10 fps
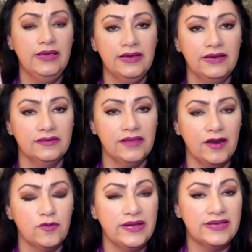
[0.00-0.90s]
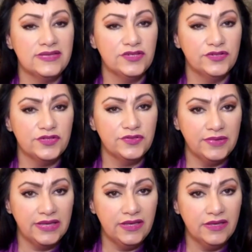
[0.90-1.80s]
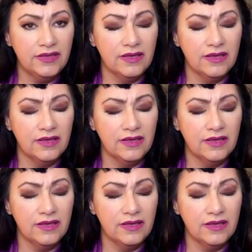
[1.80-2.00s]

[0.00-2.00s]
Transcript: In a lot of ways, you're unique.